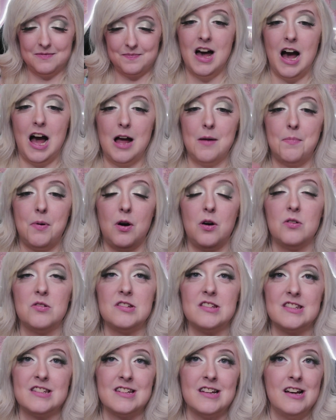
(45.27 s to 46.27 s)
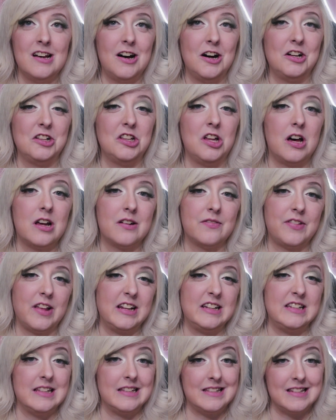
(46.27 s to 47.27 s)
I post a lot of like
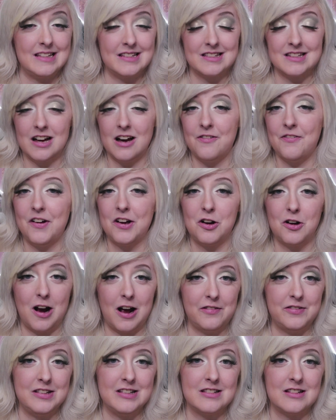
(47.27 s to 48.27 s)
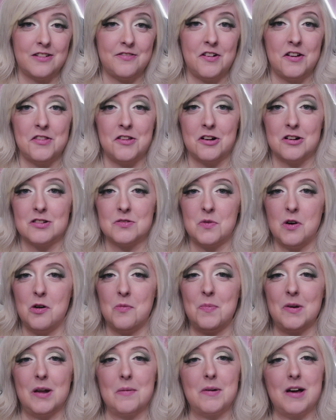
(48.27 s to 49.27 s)
Disney stuff and crafty stuff on there as well,
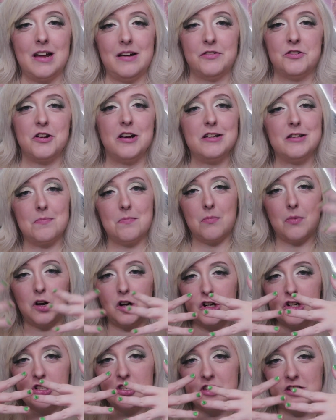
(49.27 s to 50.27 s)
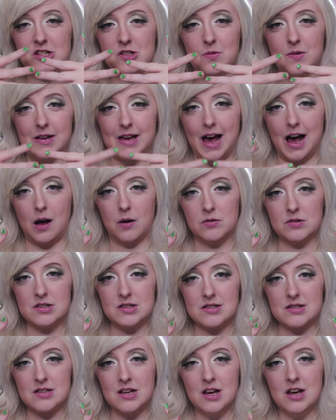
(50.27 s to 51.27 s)
but I'm kind of trying to merge the two
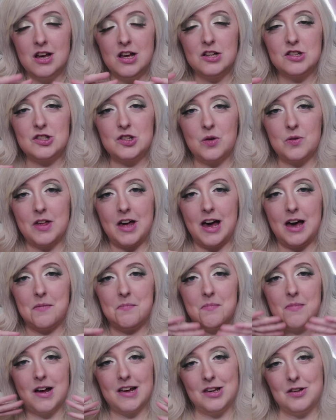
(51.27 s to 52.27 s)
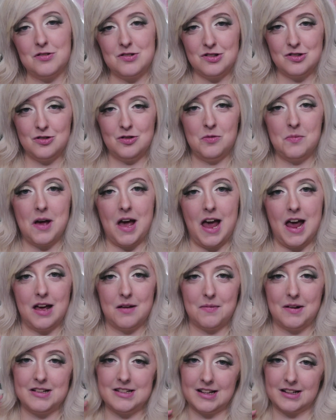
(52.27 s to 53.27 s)
accounts so that my YouTube and
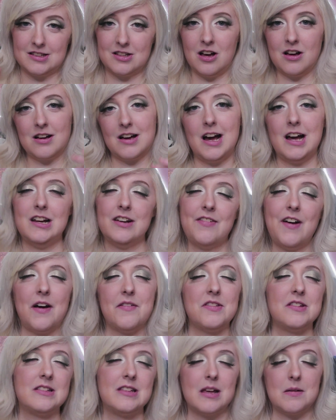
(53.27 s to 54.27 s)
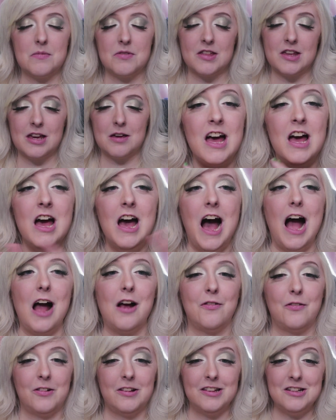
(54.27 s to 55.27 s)
my TikTok kind of have the same theme. I
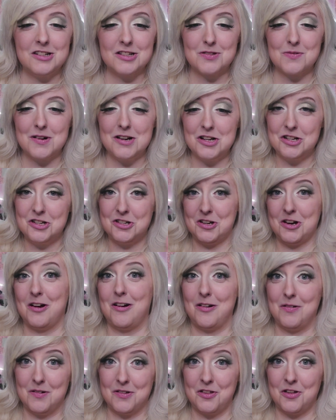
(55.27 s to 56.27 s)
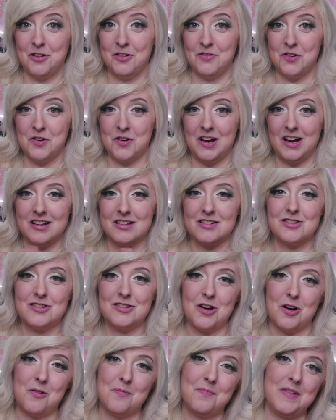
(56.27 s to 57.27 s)
really just want to share it with all of you guys.
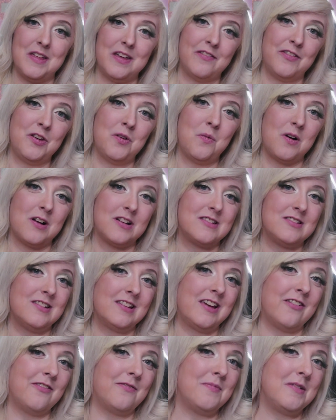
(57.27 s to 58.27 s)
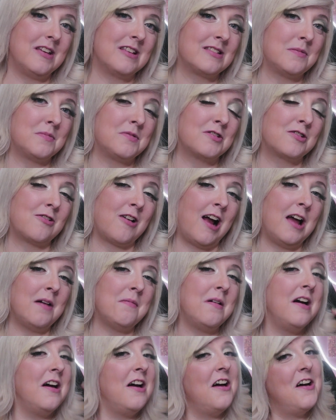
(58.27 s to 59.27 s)
So if you want to give me a subscribe,
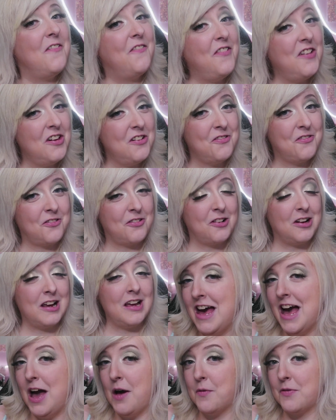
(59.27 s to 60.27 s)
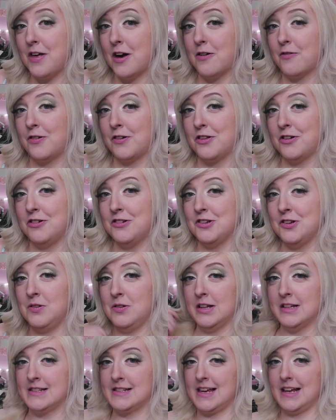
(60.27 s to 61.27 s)
feel free. And without further ado,
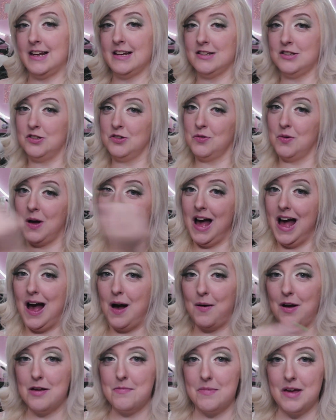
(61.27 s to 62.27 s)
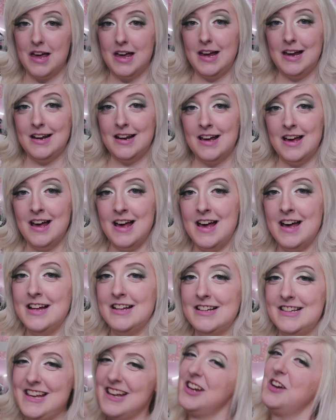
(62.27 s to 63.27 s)
let's get into how I made
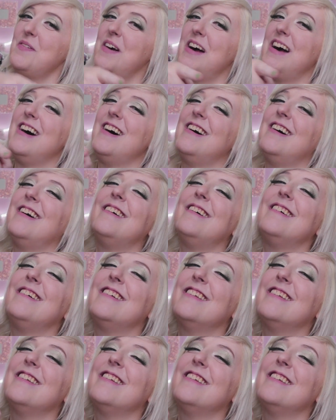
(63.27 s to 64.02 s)
Tinkerbell.